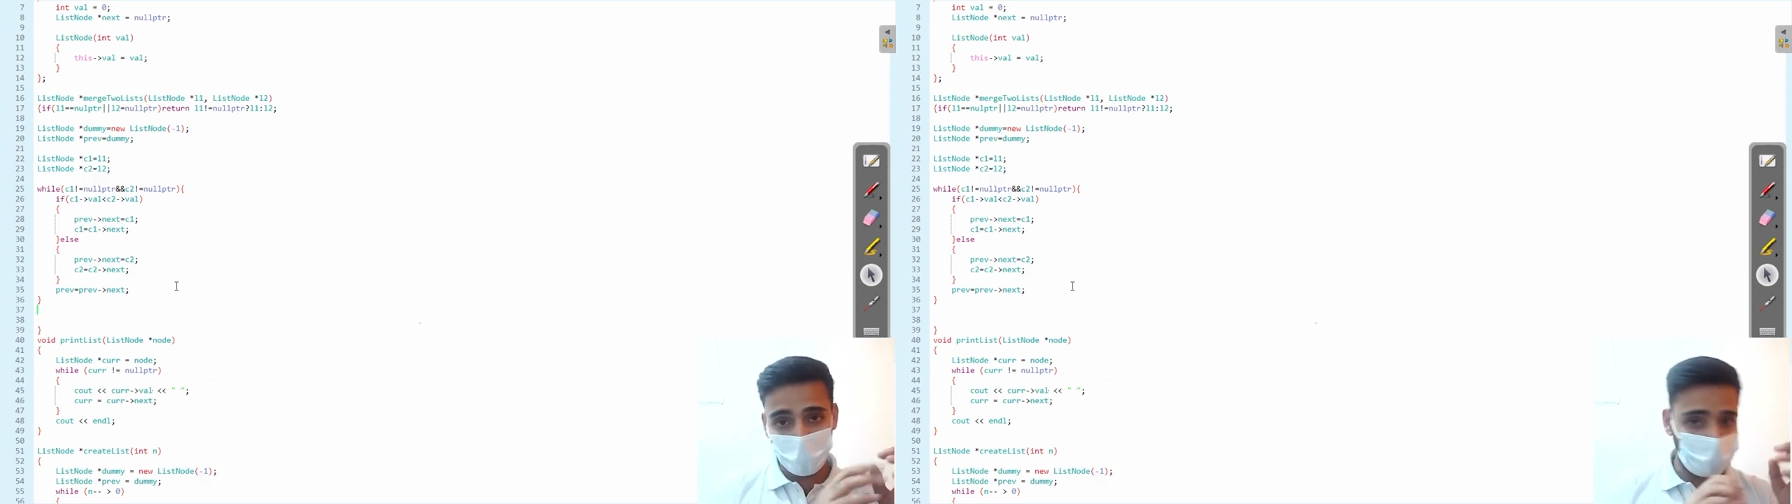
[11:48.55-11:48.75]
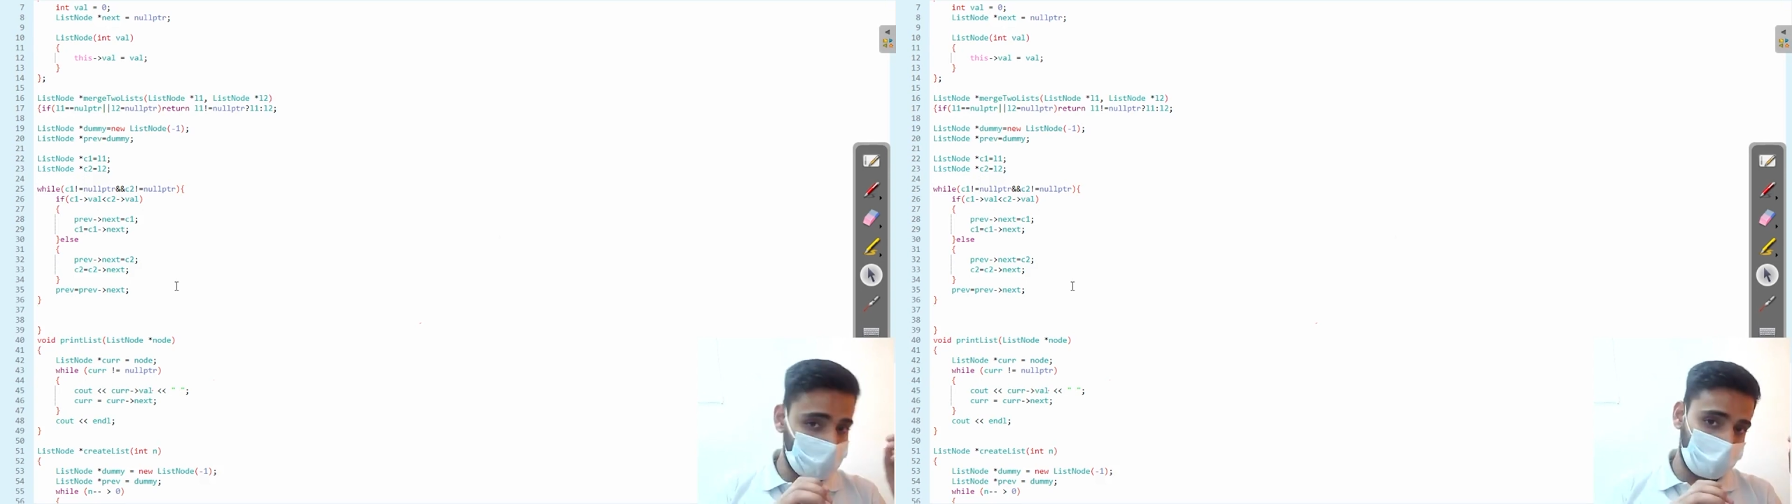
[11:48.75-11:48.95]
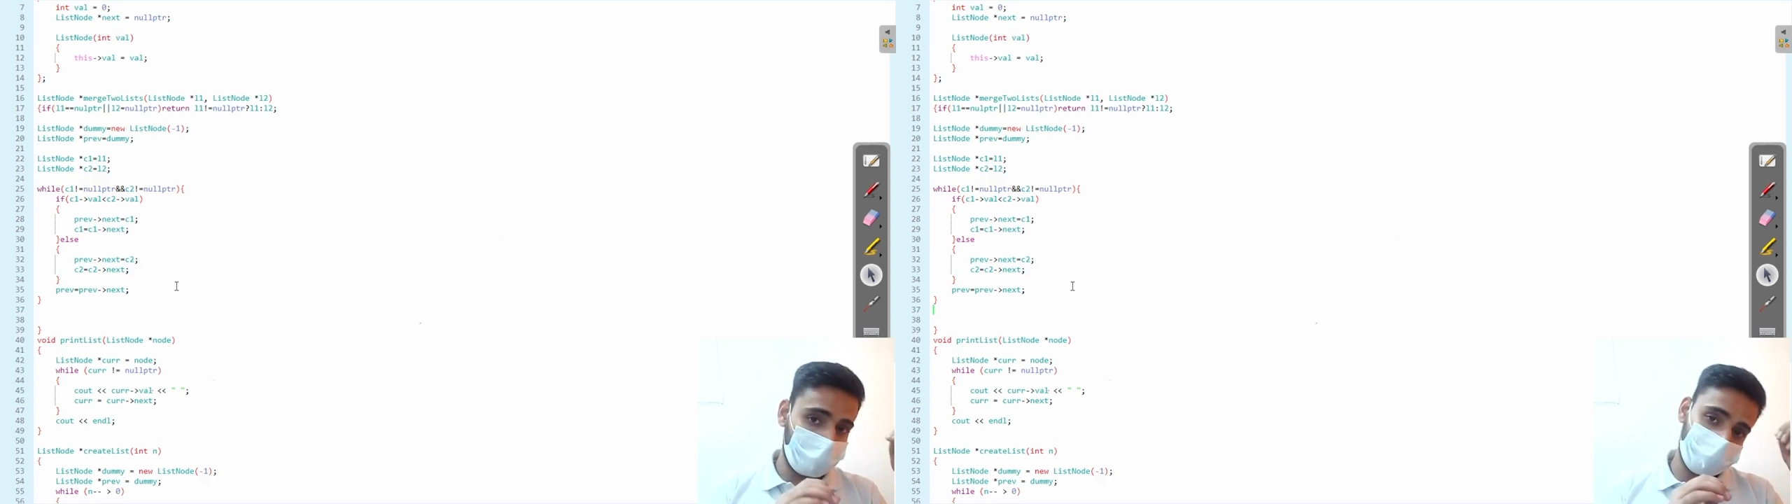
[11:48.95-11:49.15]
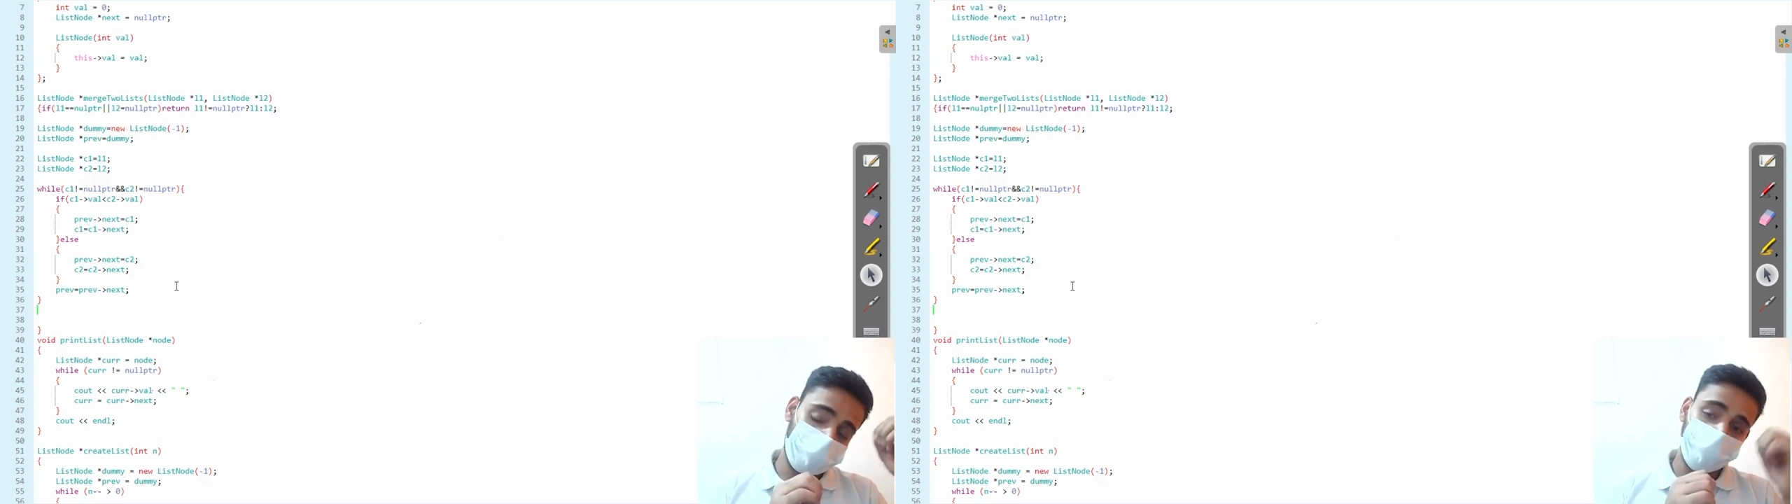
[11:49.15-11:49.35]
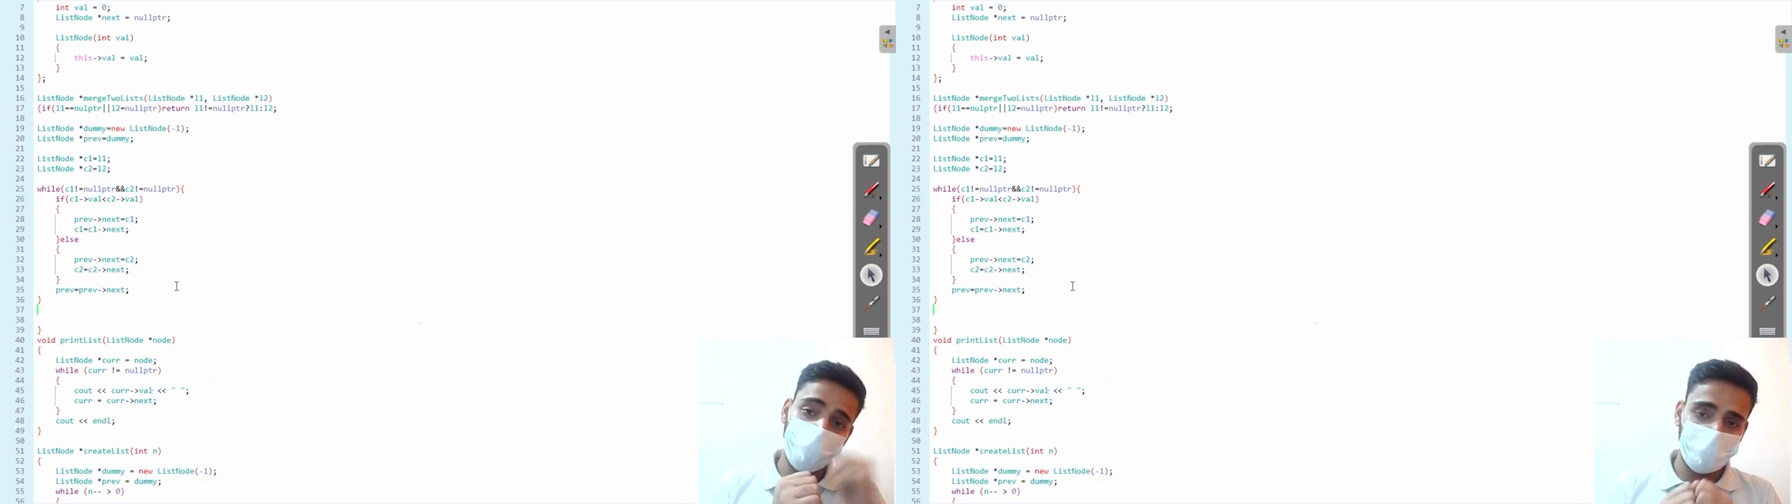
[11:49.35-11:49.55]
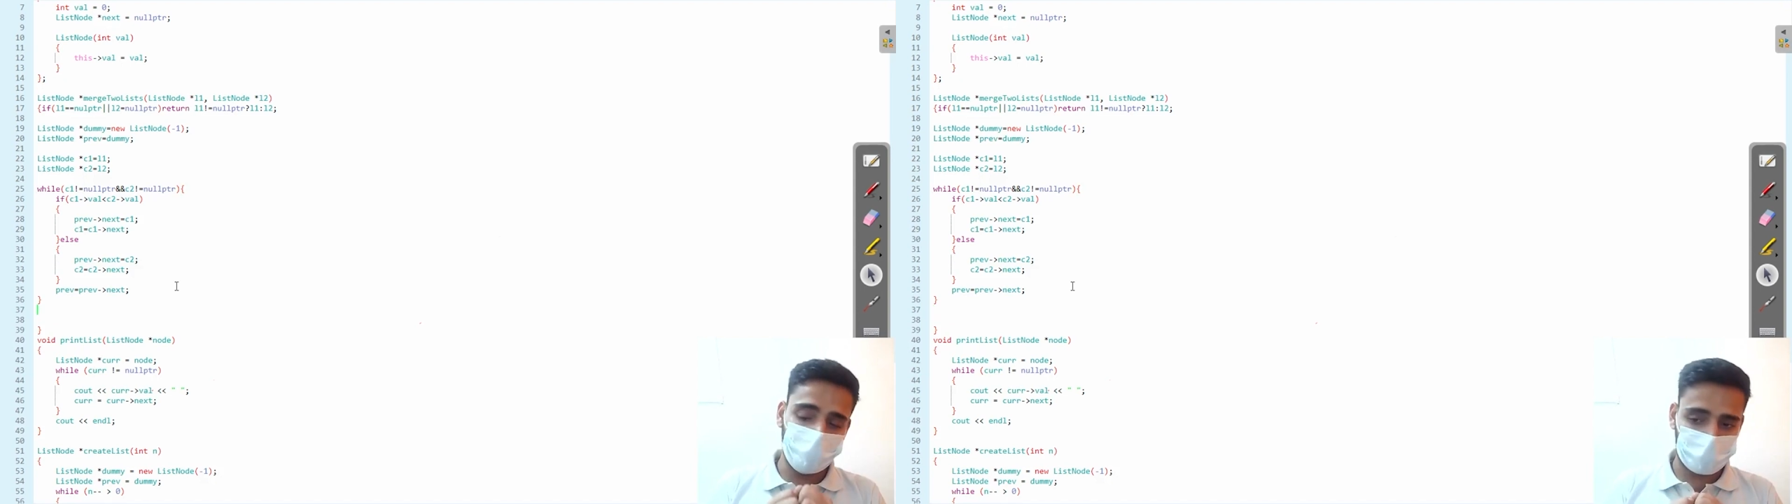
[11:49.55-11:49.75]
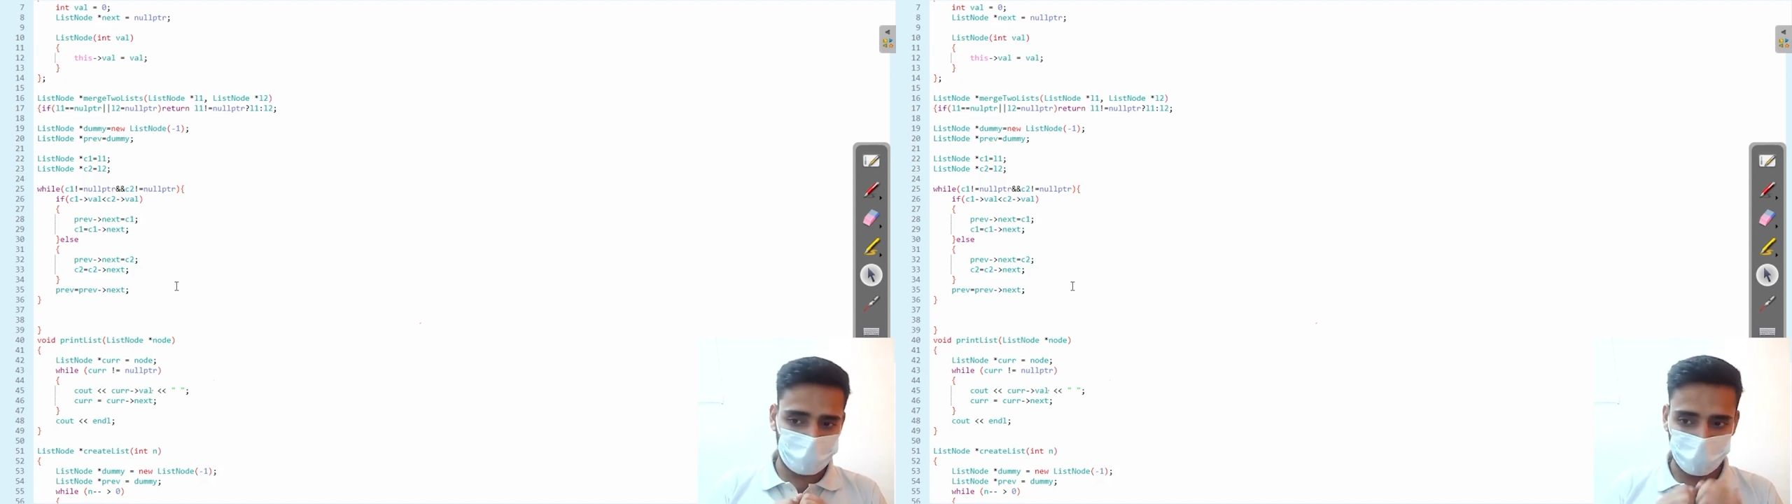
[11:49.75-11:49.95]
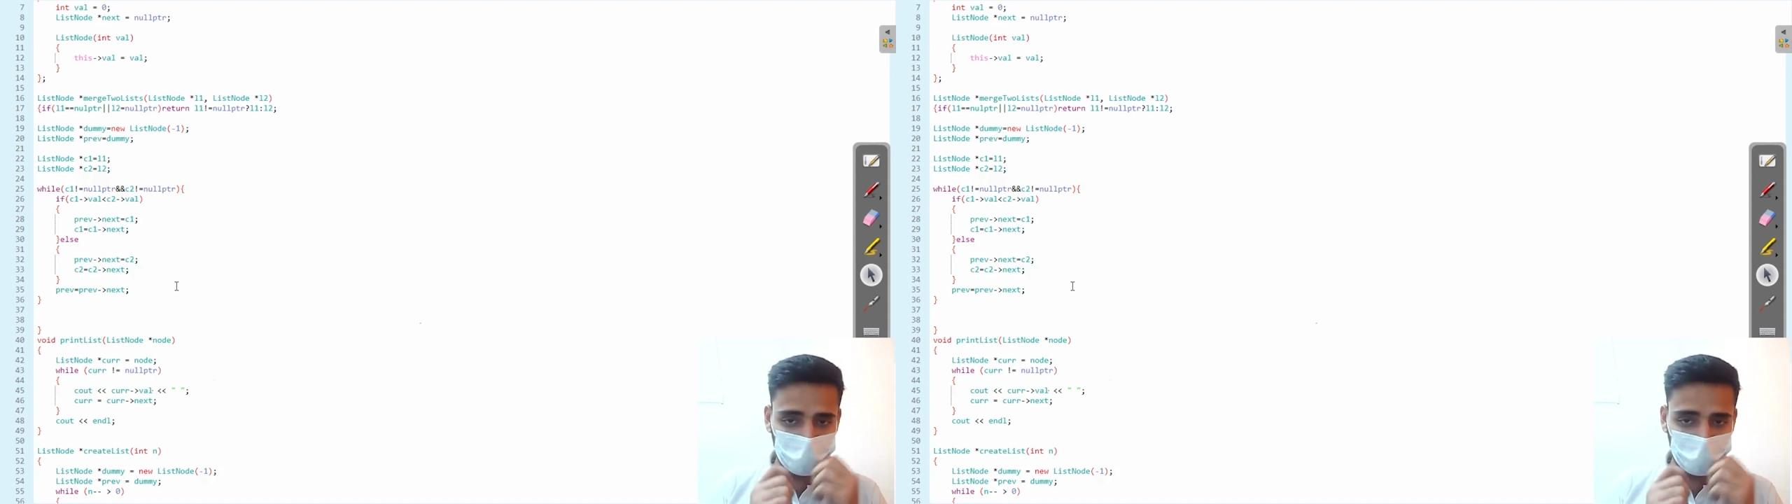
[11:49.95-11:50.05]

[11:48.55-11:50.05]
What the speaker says: we'll connect it to the previous one.